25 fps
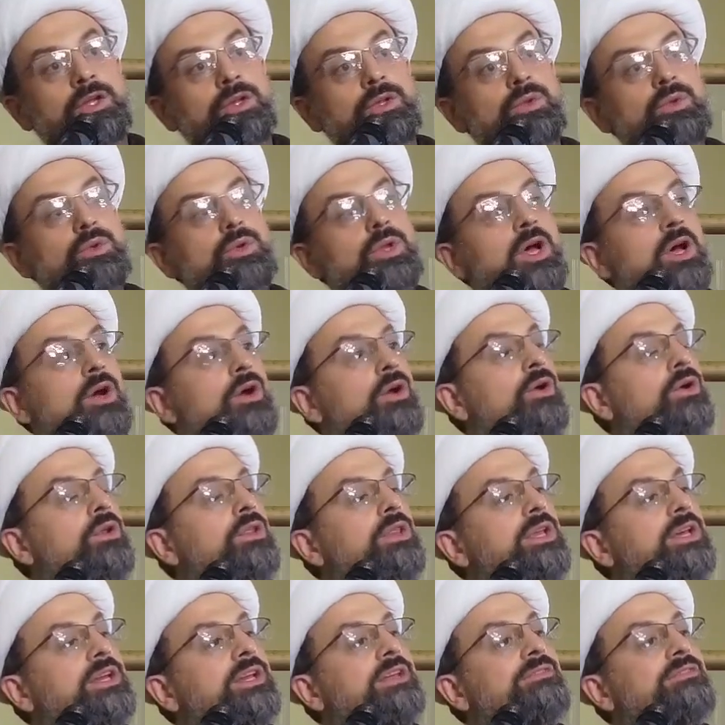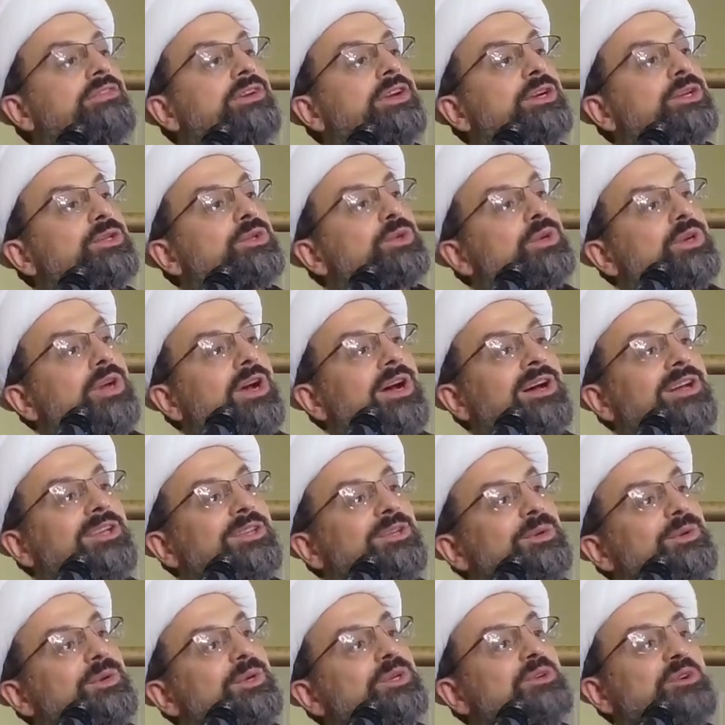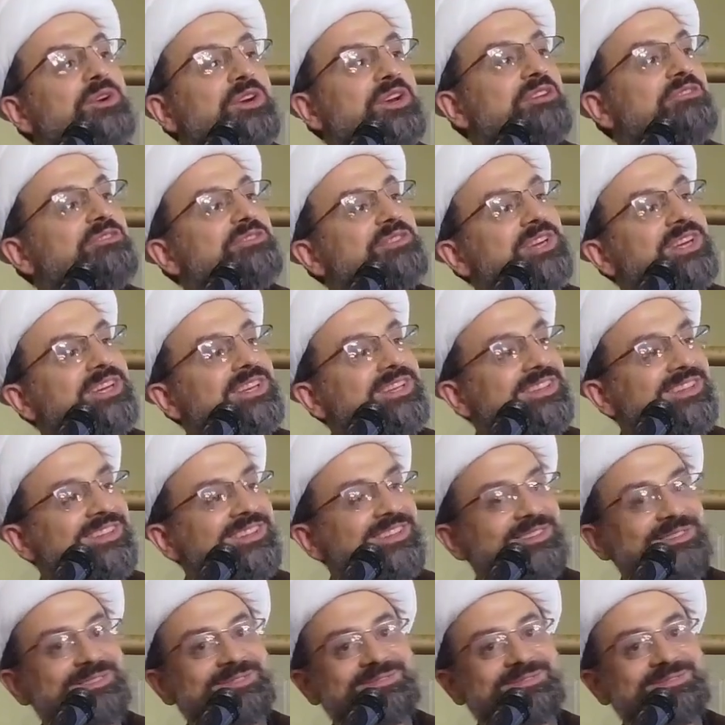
Do not only refer to God when you are afraid.